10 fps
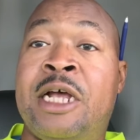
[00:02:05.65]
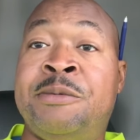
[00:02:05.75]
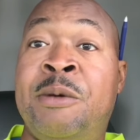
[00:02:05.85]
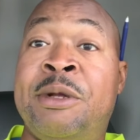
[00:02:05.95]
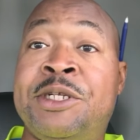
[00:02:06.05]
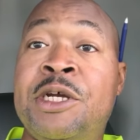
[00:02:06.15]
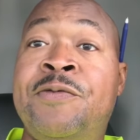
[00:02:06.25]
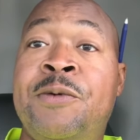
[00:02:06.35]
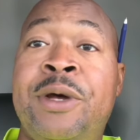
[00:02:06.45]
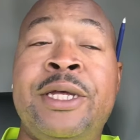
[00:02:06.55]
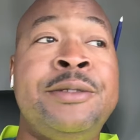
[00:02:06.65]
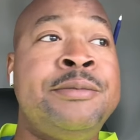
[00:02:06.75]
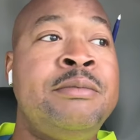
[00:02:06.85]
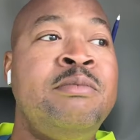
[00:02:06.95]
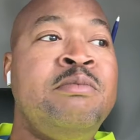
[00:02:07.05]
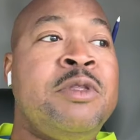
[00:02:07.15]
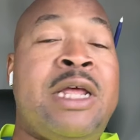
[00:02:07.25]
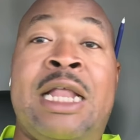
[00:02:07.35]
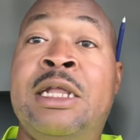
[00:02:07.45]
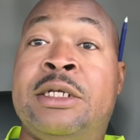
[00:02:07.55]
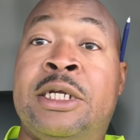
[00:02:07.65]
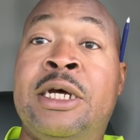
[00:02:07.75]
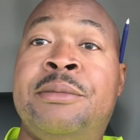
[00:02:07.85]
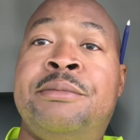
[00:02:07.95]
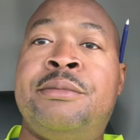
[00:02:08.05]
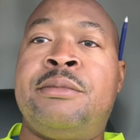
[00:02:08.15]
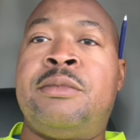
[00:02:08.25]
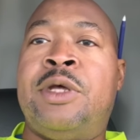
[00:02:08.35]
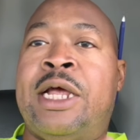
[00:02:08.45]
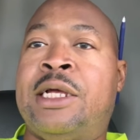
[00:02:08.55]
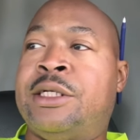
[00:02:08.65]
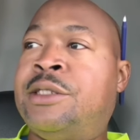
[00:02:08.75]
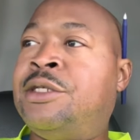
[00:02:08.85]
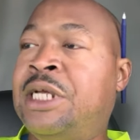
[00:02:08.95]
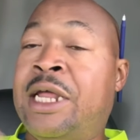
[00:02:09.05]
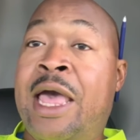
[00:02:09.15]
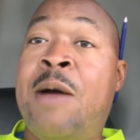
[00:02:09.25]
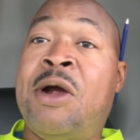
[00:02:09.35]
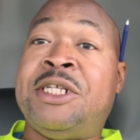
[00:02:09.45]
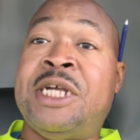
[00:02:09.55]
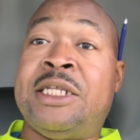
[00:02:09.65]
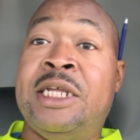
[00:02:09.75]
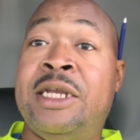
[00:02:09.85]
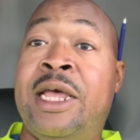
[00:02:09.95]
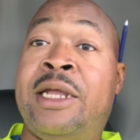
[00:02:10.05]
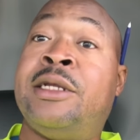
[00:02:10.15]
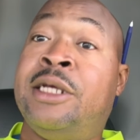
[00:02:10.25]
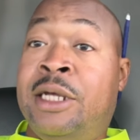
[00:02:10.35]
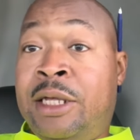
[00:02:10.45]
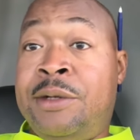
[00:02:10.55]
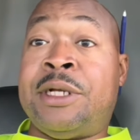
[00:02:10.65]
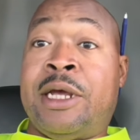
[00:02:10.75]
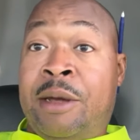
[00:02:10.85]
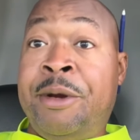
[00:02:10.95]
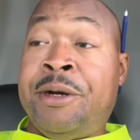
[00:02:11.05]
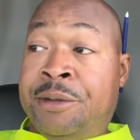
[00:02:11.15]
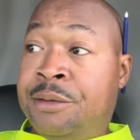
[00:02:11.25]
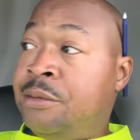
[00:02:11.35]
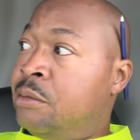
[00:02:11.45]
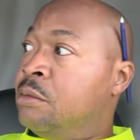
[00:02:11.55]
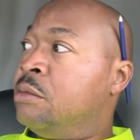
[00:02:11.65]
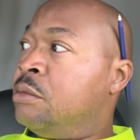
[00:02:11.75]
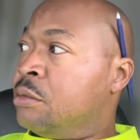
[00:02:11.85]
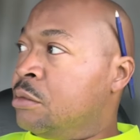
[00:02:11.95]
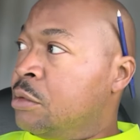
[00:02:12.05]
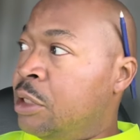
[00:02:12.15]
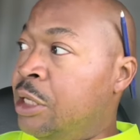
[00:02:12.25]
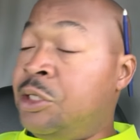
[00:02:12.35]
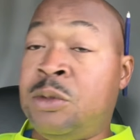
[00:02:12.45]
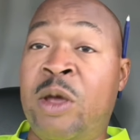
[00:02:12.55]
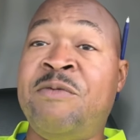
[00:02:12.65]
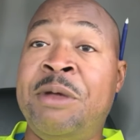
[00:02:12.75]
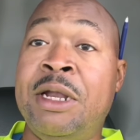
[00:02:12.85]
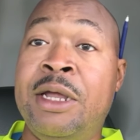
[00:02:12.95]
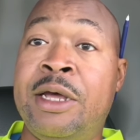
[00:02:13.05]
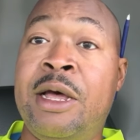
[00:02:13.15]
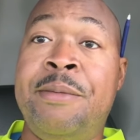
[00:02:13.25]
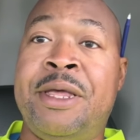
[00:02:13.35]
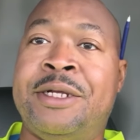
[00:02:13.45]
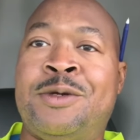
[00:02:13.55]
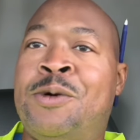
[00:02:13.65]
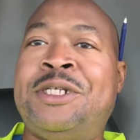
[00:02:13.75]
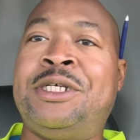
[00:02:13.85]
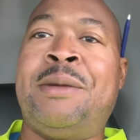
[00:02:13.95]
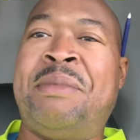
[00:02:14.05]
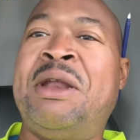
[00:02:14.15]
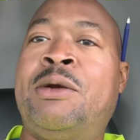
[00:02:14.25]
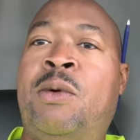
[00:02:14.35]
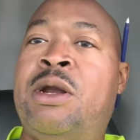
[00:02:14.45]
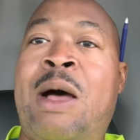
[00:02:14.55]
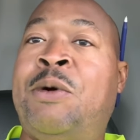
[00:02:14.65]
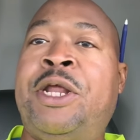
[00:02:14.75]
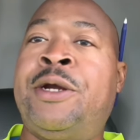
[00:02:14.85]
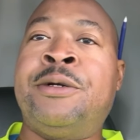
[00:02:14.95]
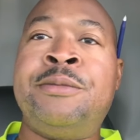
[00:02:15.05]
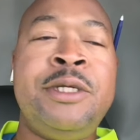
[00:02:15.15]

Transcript: I was putting my stuff away and I looked up and I seen the guy where I checked in that he was like, come here. And he was just waiting for me to look up because of course he couldn't beat on the window. I wouldn't hear him.